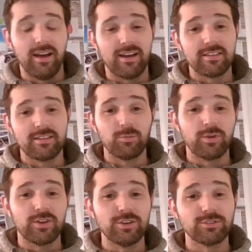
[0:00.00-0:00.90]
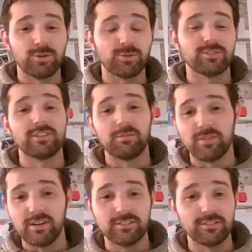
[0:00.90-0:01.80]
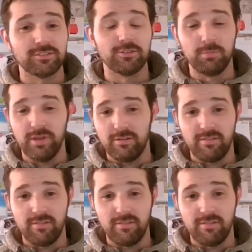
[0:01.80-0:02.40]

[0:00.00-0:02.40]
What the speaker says: And I think when you talk to some nurses who have been